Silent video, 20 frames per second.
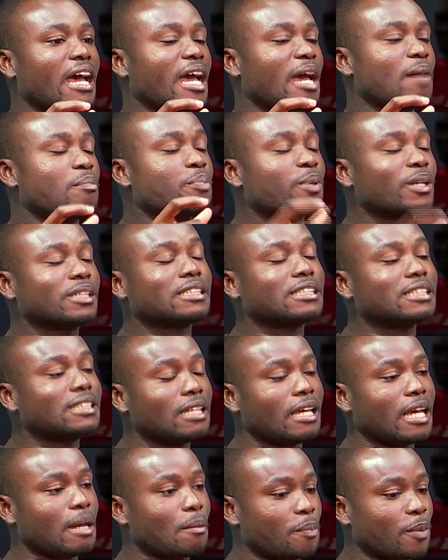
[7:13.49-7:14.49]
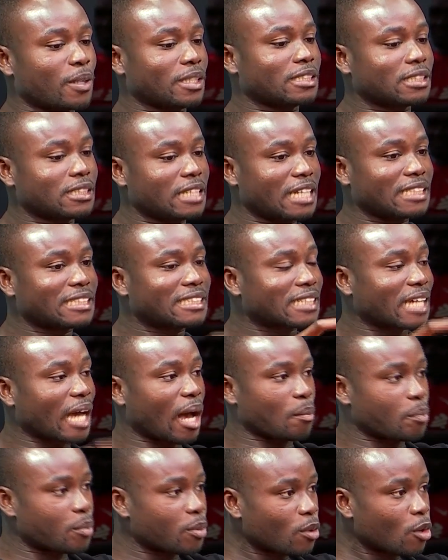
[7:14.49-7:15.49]
a President's
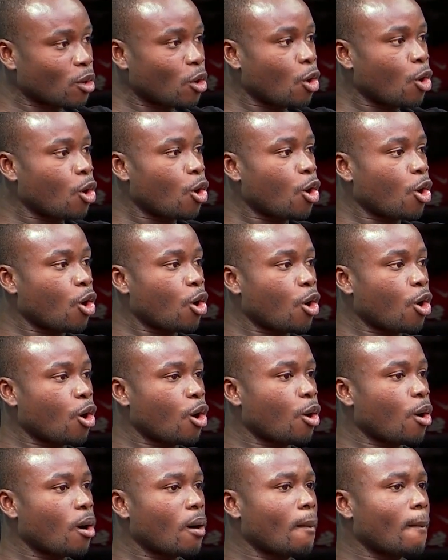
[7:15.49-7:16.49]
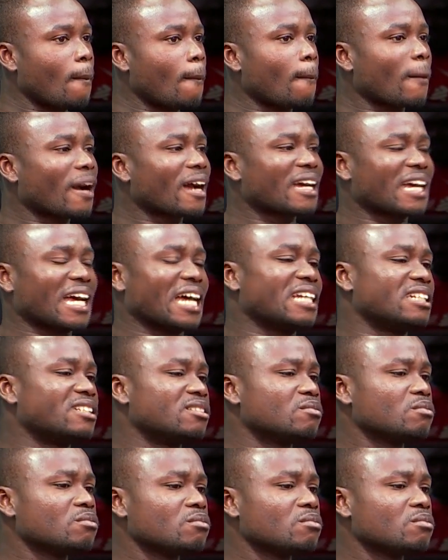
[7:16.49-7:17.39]
Cup can